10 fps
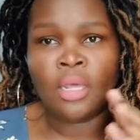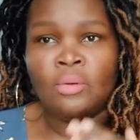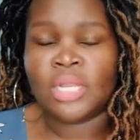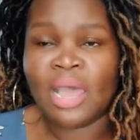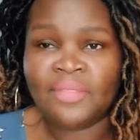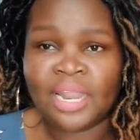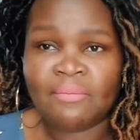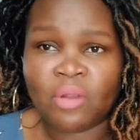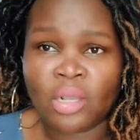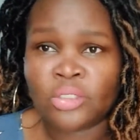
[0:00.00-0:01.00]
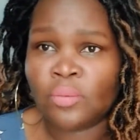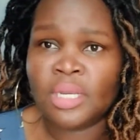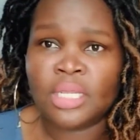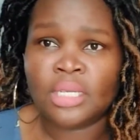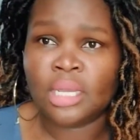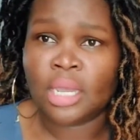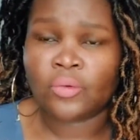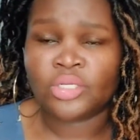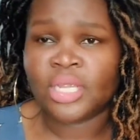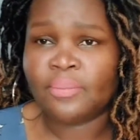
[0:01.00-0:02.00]
Now that I've rocked so many
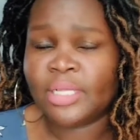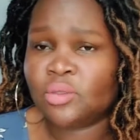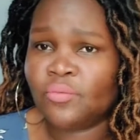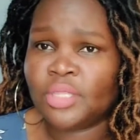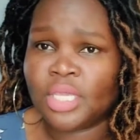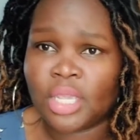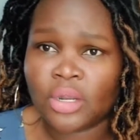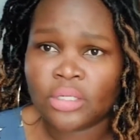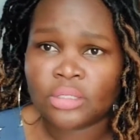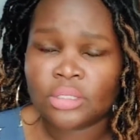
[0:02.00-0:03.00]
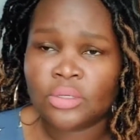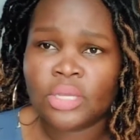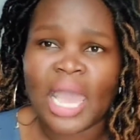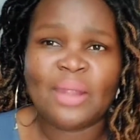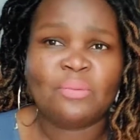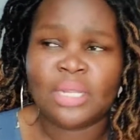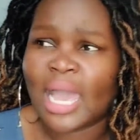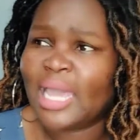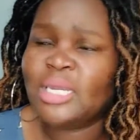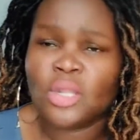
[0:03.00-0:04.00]
crochet braids over the years,
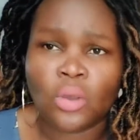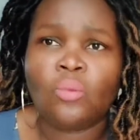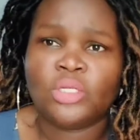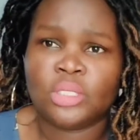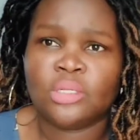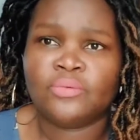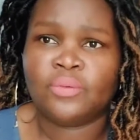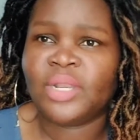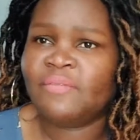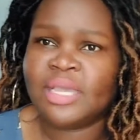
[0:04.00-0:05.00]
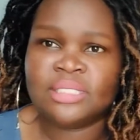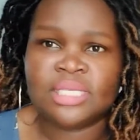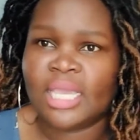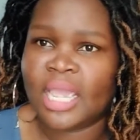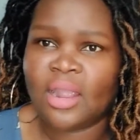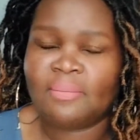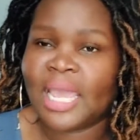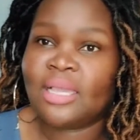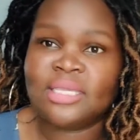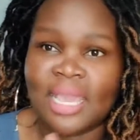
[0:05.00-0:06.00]
I know what to look for whenever I see hair. I'm
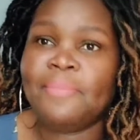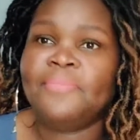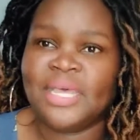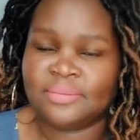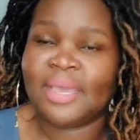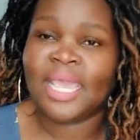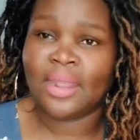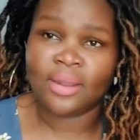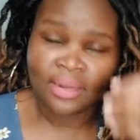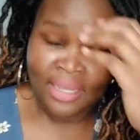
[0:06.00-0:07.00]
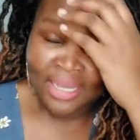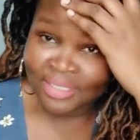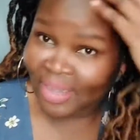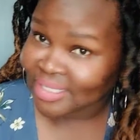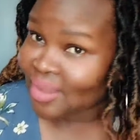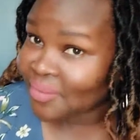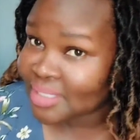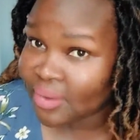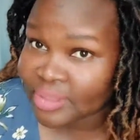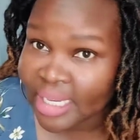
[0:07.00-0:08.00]
like, yep, that's my hair. So I saw
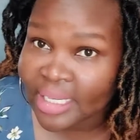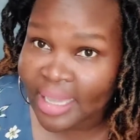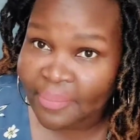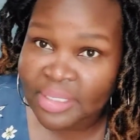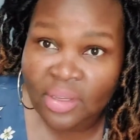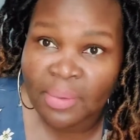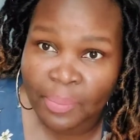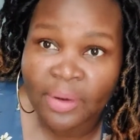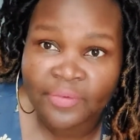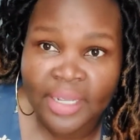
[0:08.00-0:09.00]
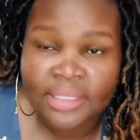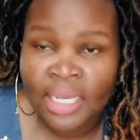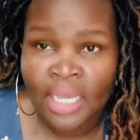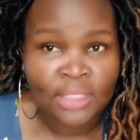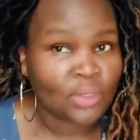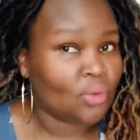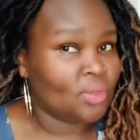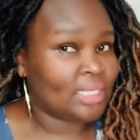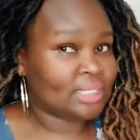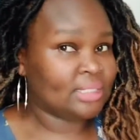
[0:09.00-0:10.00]
this, I was like, yep, this is gonna be perfect. So you
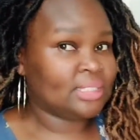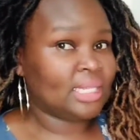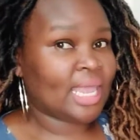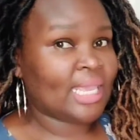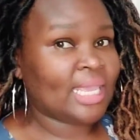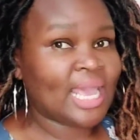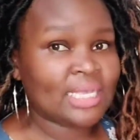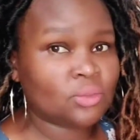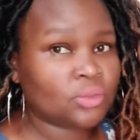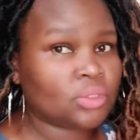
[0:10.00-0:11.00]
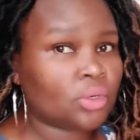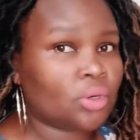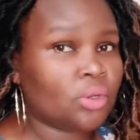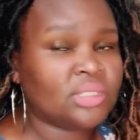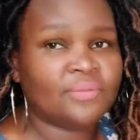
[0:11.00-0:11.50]
guys can see, like, it has those curls.